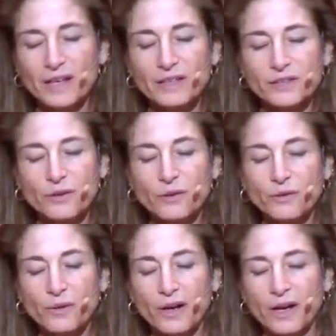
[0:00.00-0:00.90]

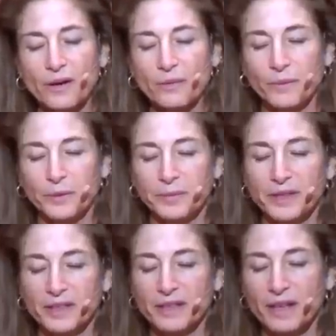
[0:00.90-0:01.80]
So we'll
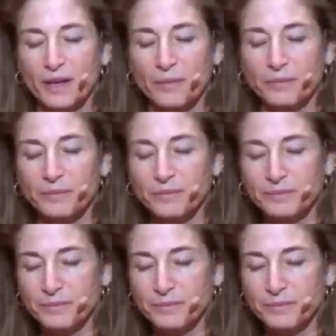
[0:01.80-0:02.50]
be um,